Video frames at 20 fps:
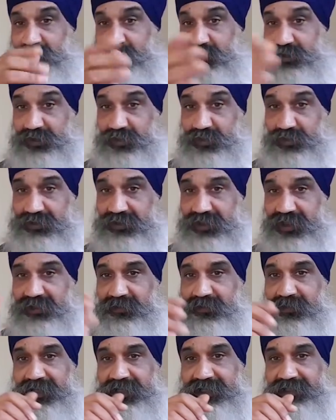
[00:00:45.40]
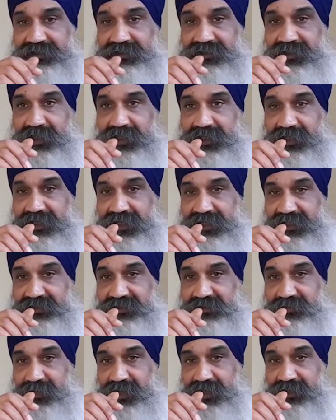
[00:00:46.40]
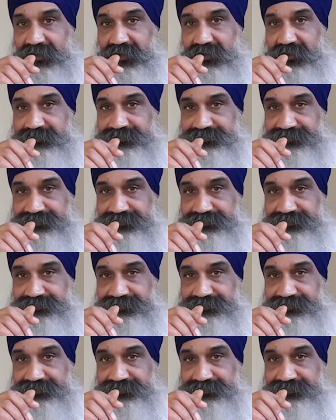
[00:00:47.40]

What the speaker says: which will take place next month.